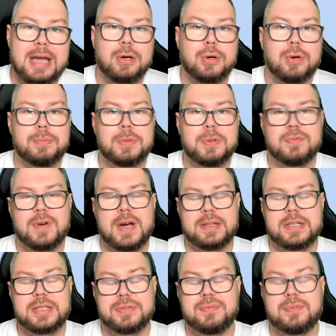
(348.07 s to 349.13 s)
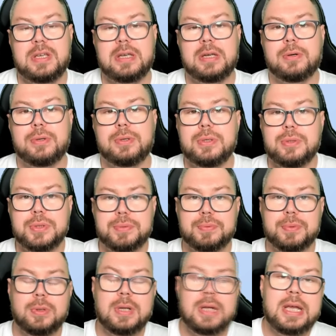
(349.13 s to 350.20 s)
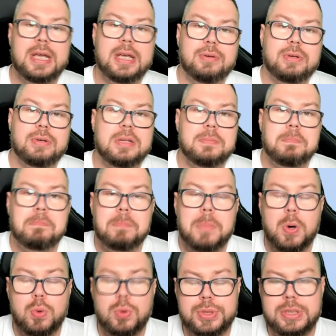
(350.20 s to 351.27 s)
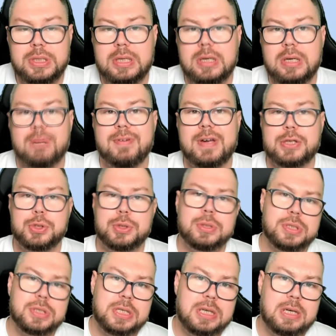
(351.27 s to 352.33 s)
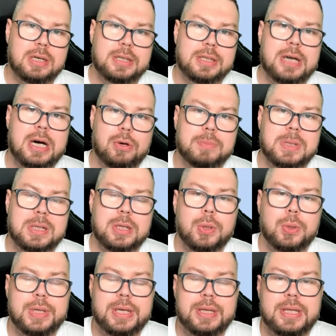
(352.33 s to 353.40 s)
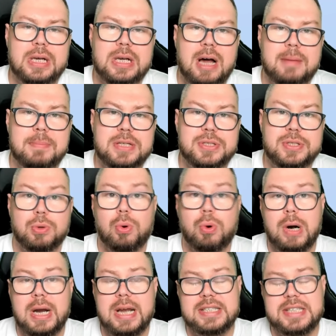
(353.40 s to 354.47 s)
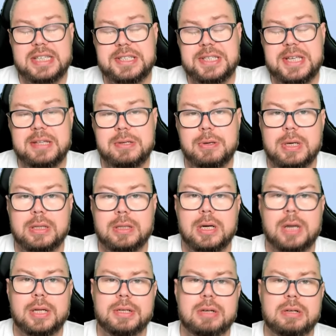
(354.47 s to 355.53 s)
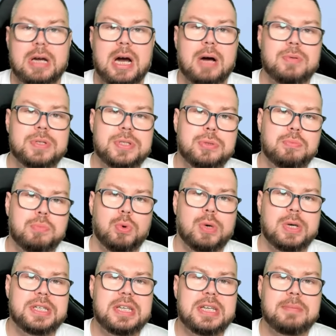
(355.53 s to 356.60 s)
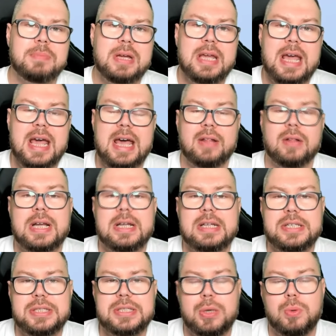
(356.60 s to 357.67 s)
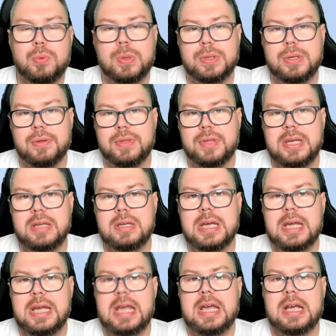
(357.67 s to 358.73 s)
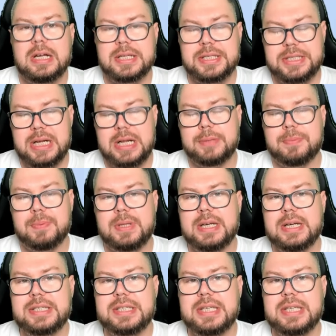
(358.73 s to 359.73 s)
hope you find this video useful. You can post questions here down below in the comments, or as I said, you can contact our support team and let us know what you think. Consult with us,